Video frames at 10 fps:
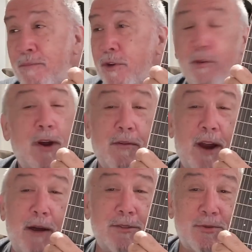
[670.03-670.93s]
whoever
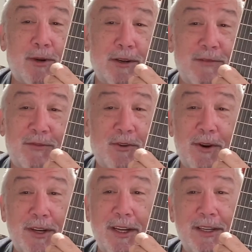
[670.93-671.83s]
I was working for,
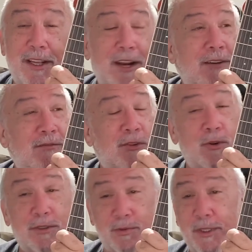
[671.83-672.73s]
it didn't get
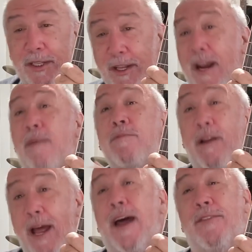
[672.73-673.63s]
enforced with, and I'm
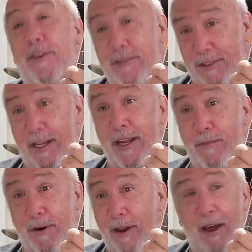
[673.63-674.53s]
glad there's
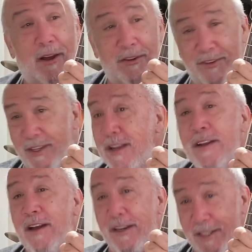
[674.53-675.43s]
labor laws.
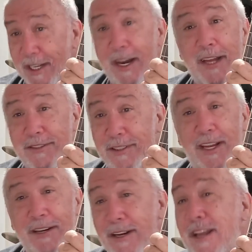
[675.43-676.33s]
A teenager
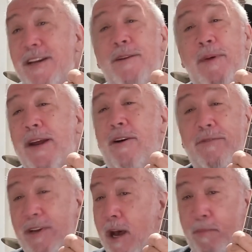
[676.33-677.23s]
doesn't need to be on
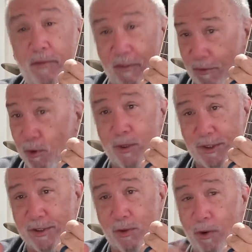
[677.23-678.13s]
top of a
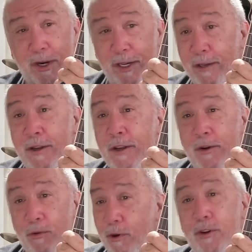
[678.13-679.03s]
4-story
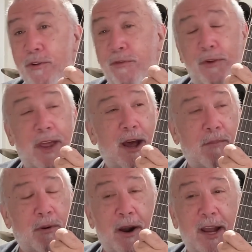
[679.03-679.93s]
roof
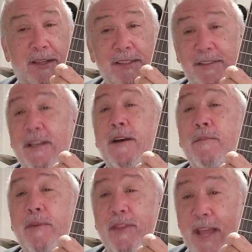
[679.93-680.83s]
without practice,
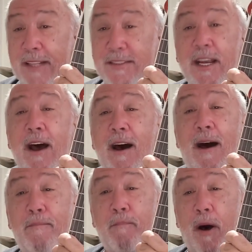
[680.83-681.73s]
but that's how
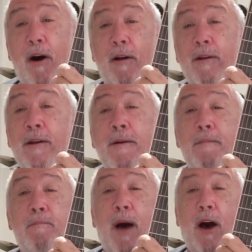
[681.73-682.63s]
I bought
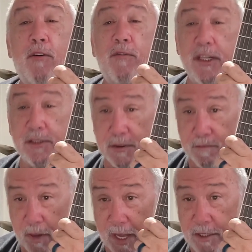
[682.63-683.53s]
my Ovation
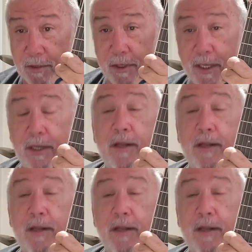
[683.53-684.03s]
Patriot,